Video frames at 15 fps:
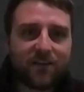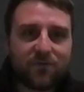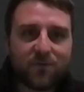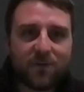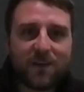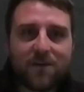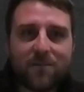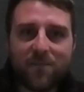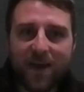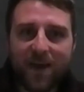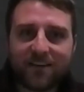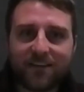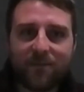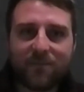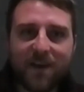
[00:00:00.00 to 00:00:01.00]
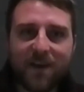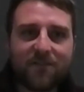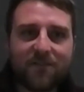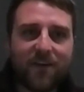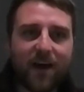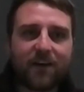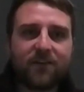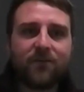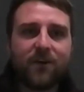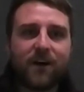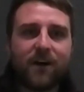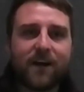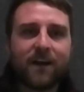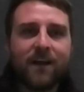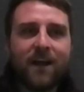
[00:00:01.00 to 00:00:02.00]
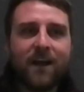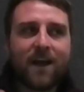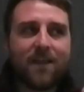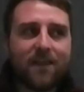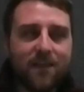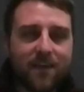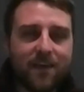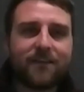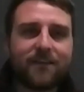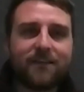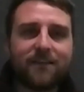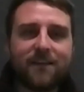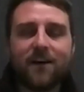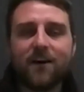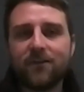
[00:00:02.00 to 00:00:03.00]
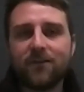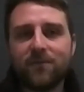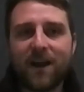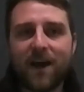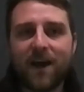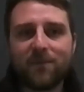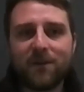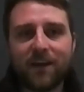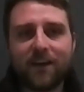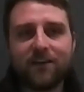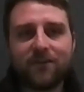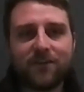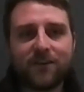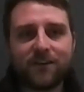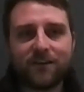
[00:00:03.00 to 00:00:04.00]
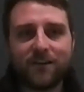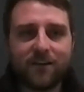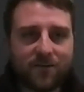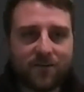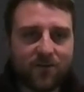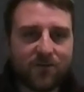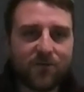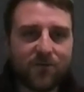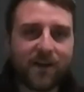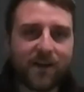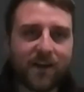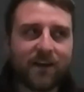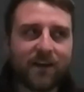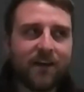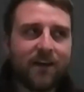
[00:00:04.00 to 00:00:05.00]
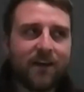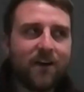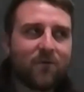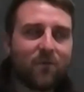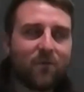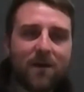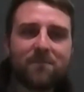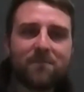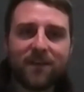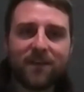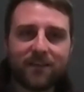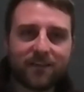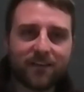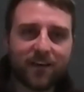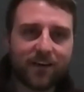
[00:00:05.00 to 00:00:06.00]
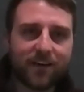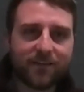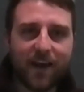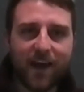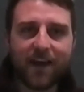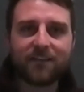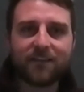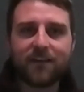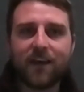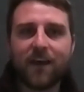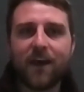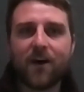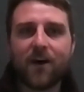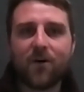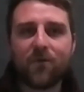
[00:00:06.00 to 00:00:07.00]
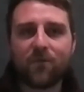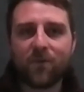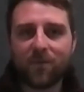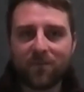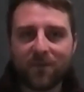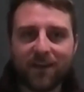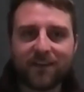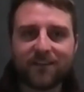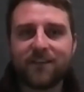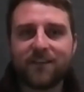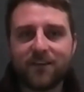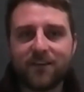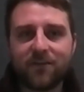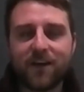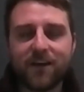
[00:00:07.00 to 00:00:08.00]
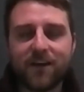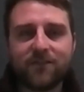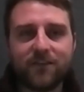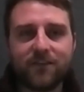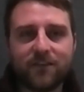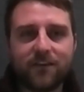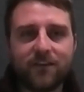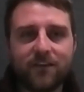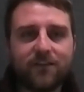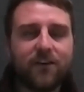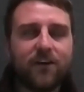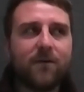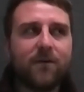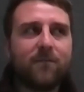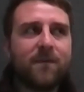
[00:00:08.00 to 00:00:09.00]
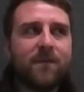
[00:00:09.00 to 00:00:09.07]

is really the best at manufacturing, this is the ultimate application. Doing red blood cells at scale, replacing the donation system.